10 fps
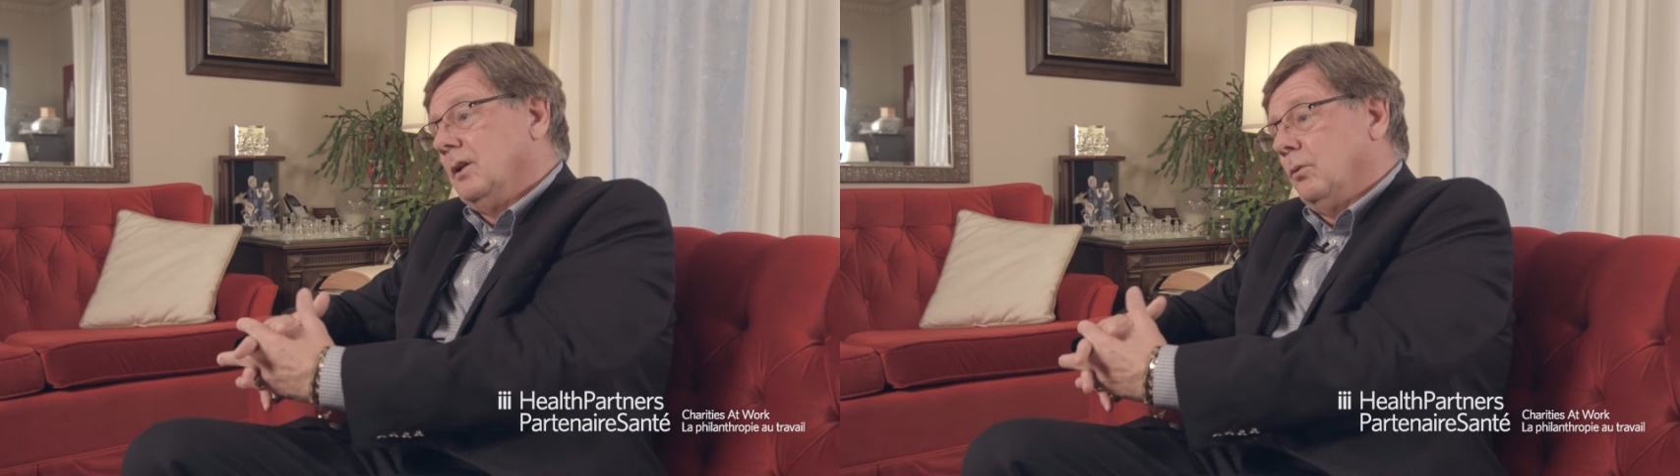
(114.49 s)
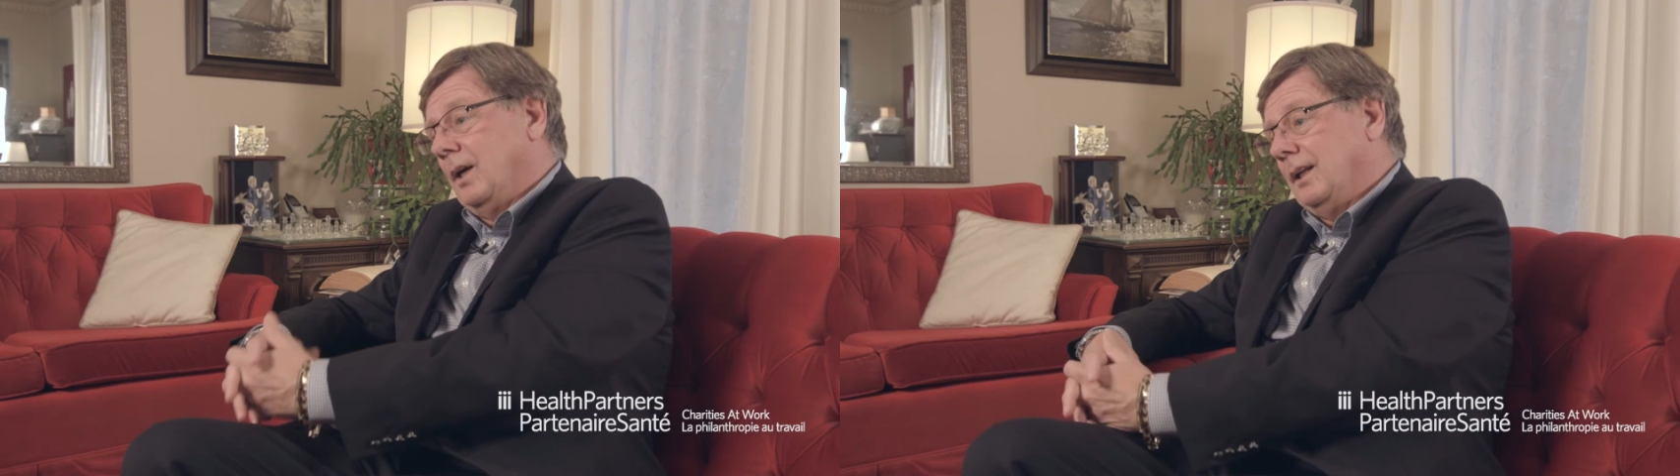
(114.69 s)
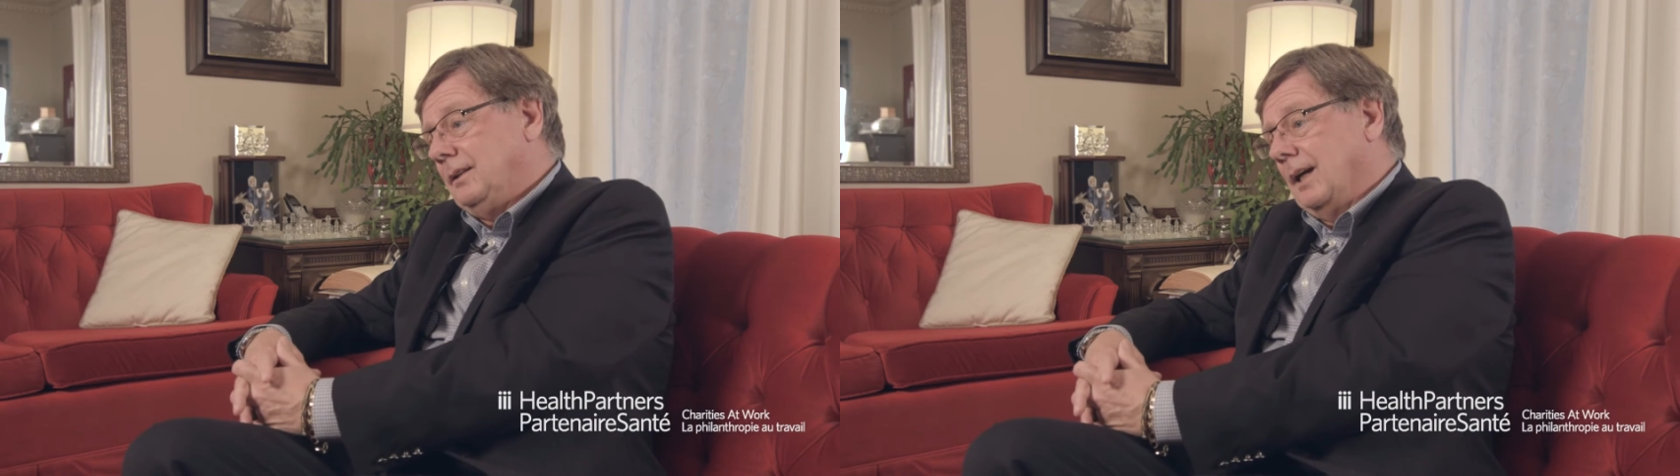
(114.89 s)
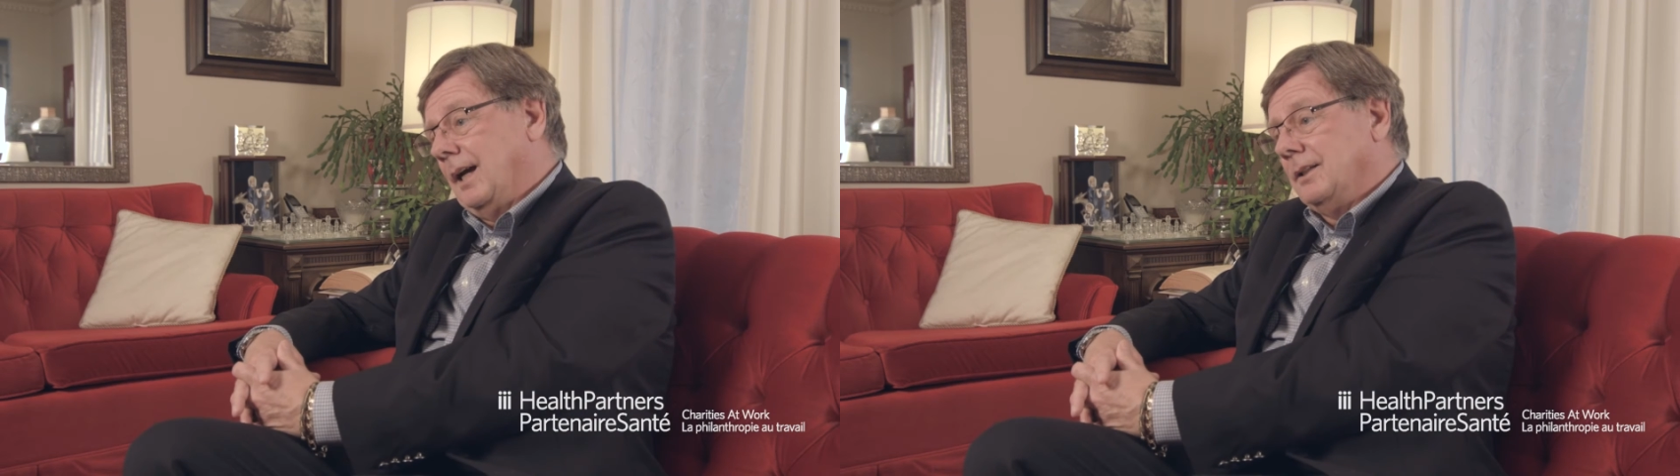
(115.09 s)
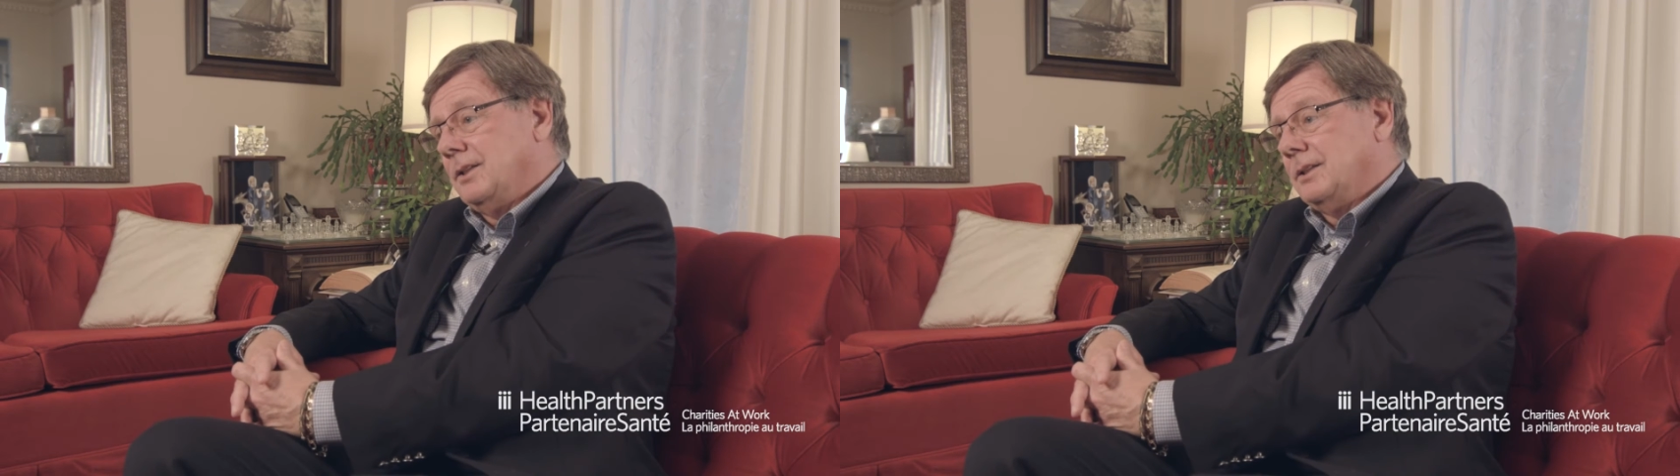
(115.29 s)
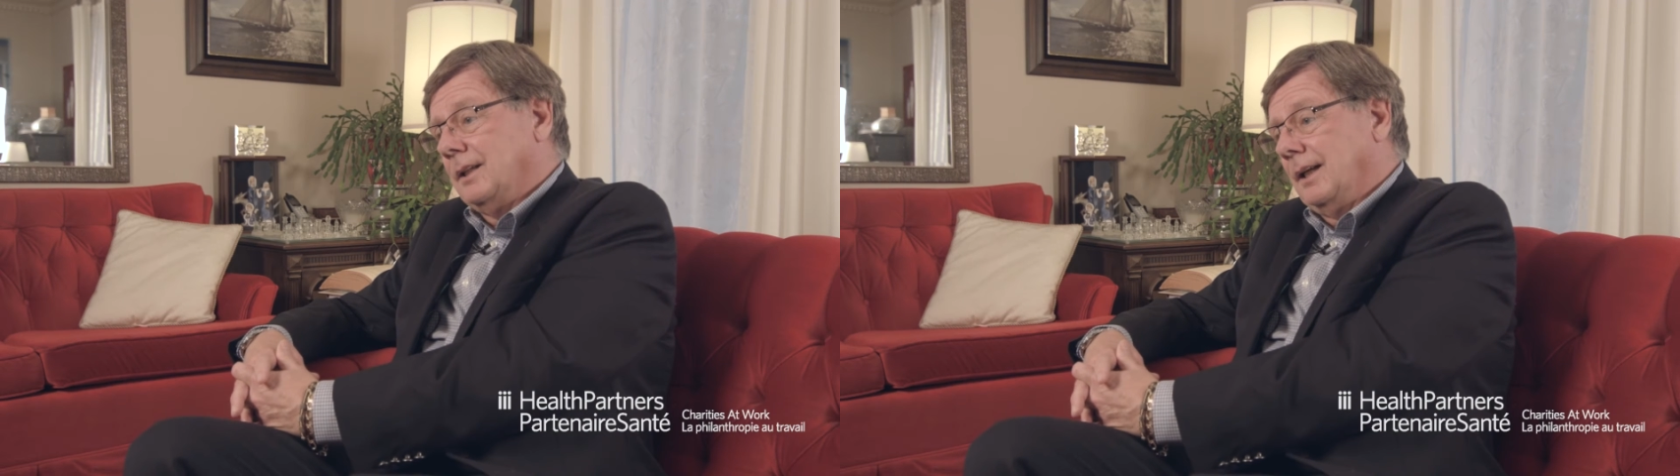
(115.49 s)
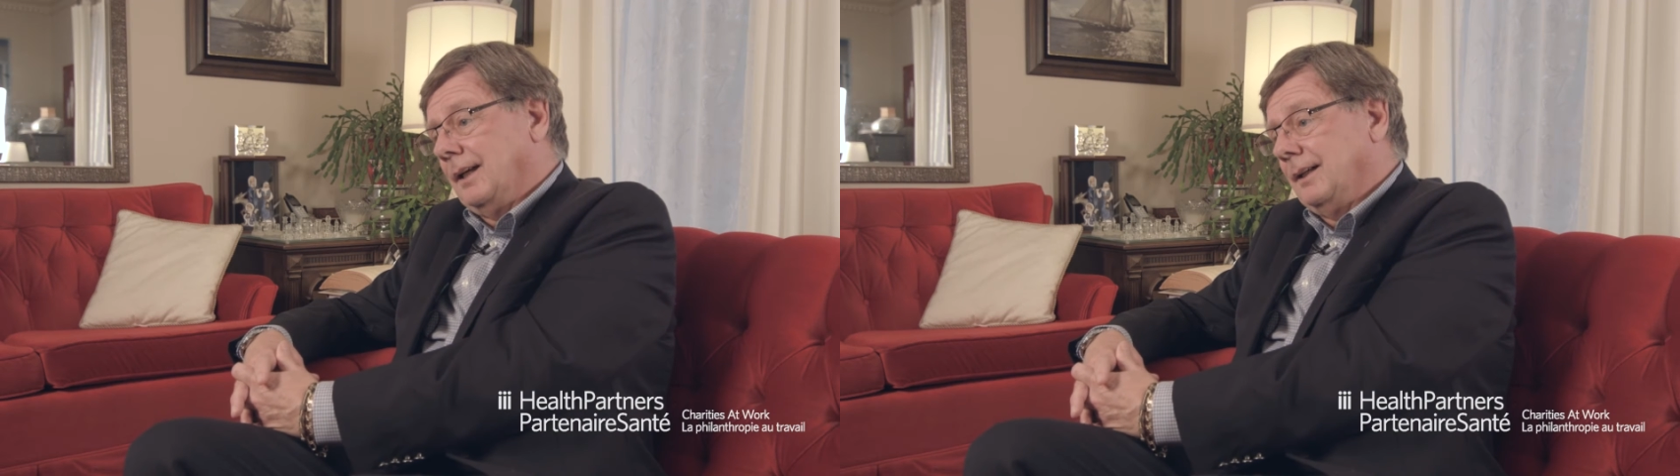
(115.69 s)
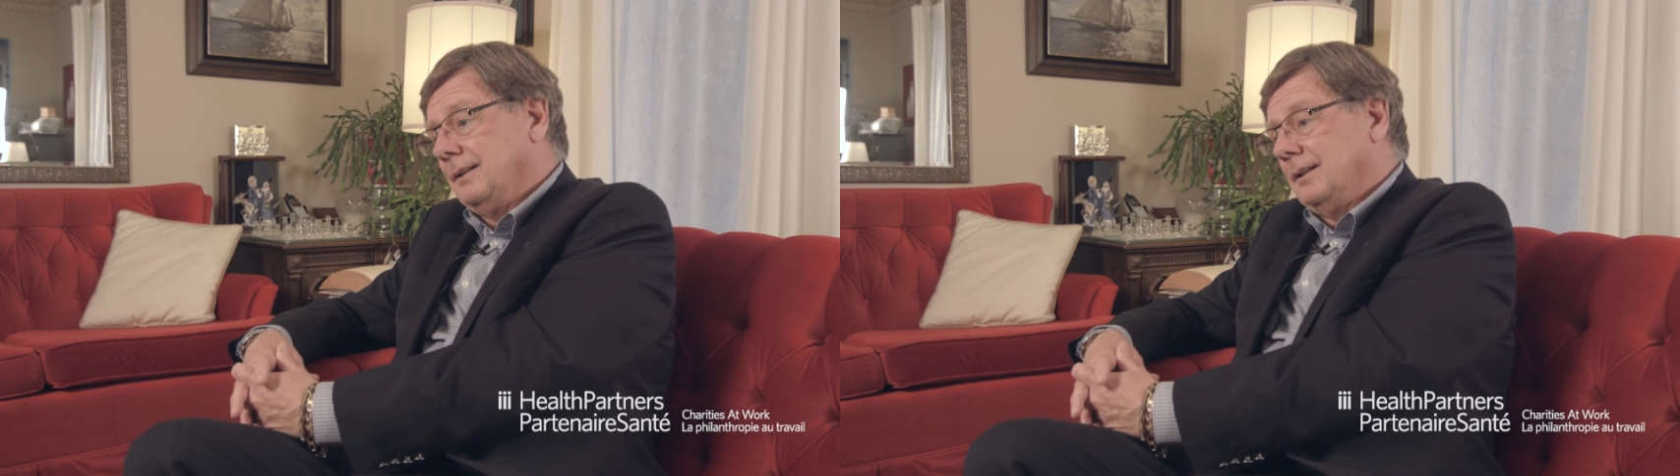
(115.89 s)
What it does
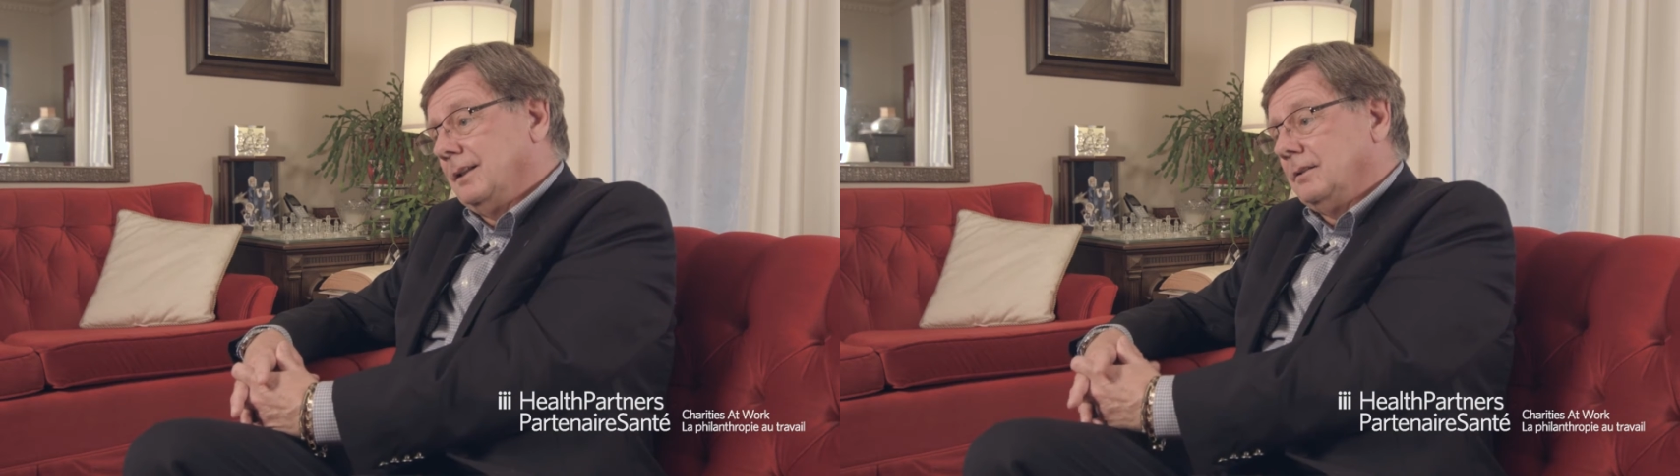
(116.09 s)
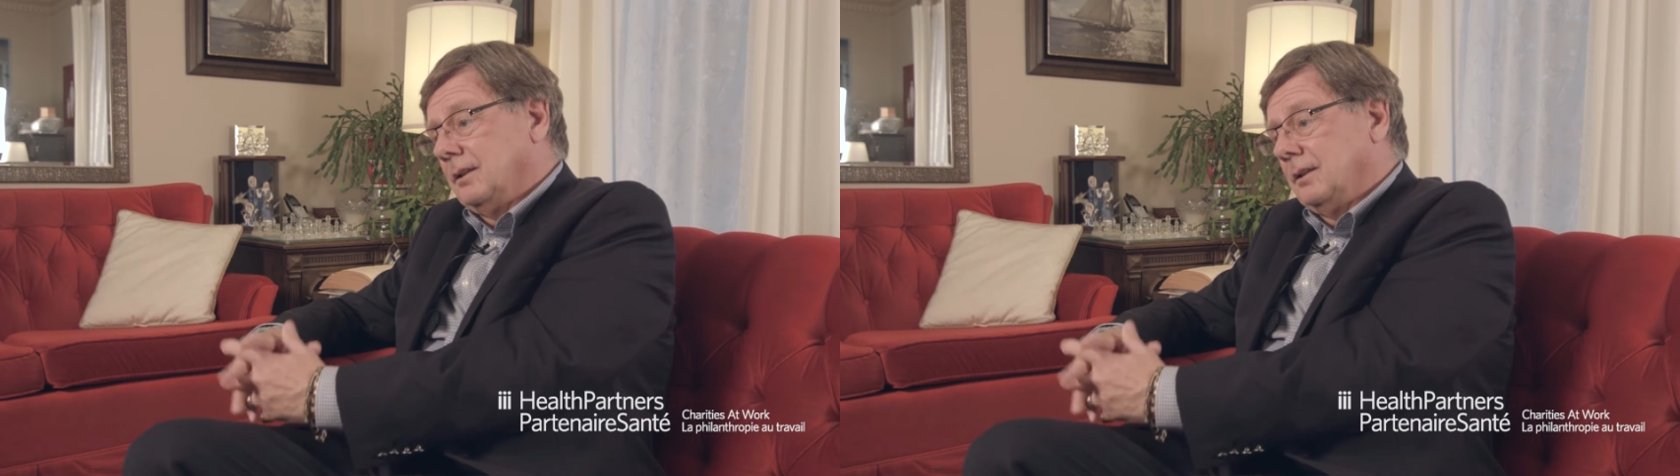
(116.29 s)
to